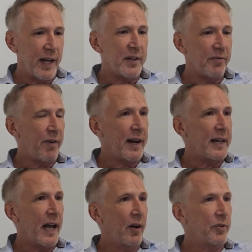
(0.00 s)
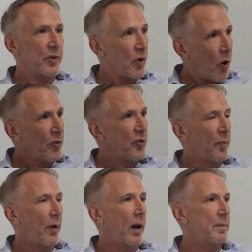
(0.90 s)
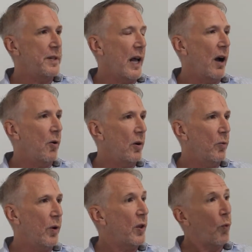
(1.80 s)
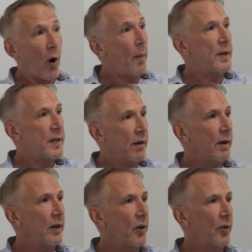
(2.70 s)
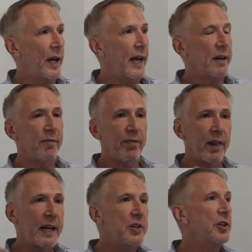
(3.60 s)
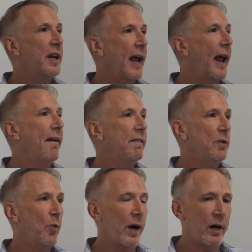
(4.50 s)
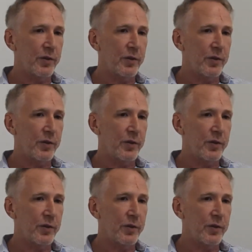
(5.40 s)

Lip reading: then to find out there's also problems now with raw material and inflation everywhere.